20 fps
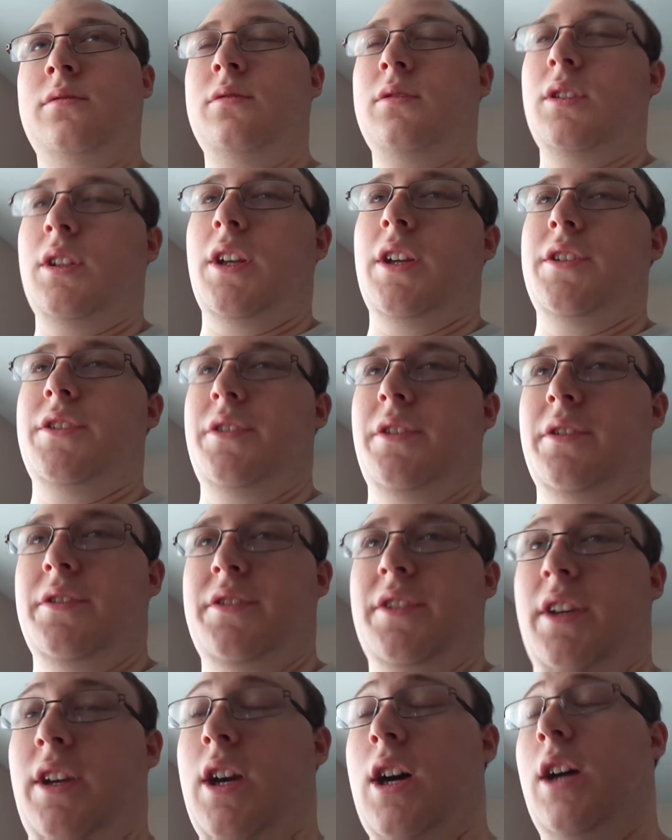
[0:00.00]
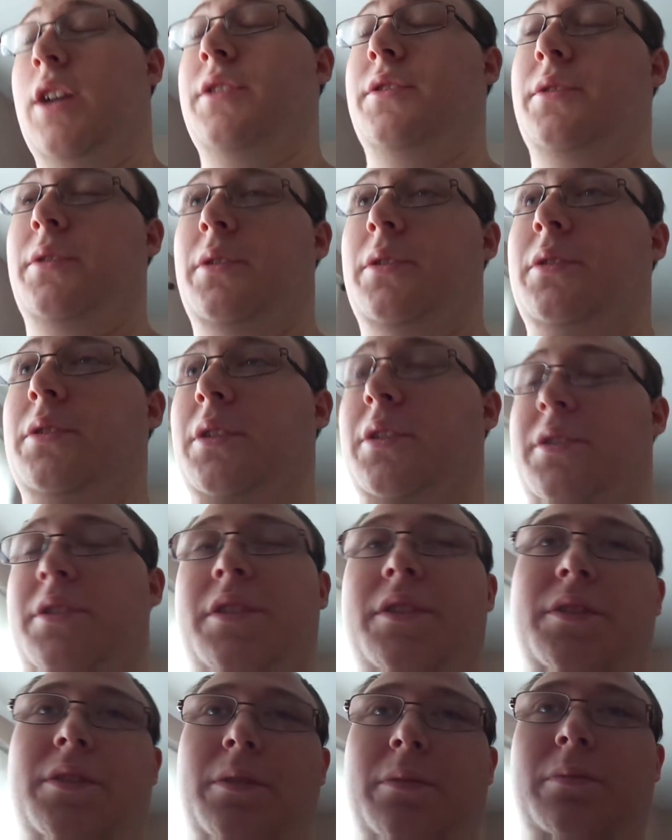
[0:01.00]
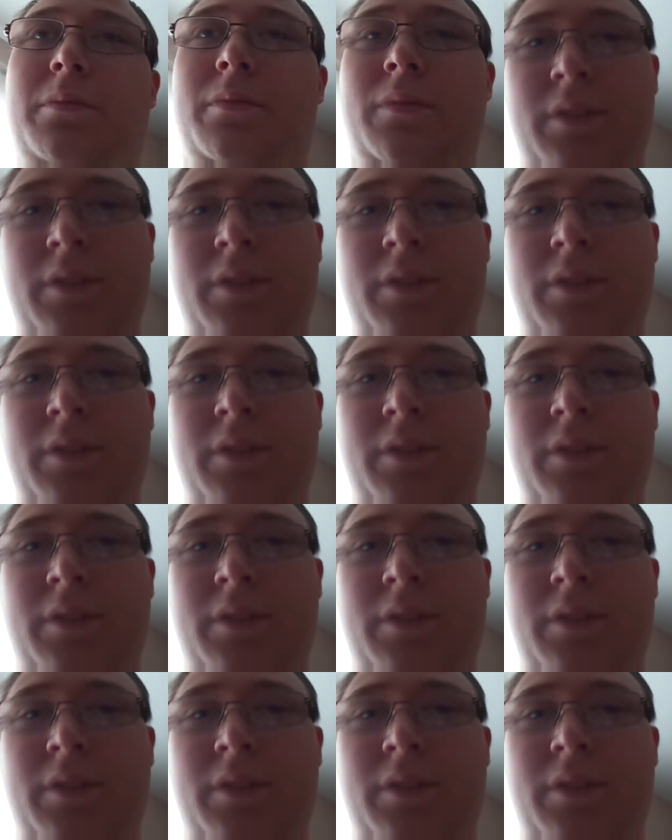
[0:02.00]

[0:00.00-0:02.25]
I guess you could say, console or system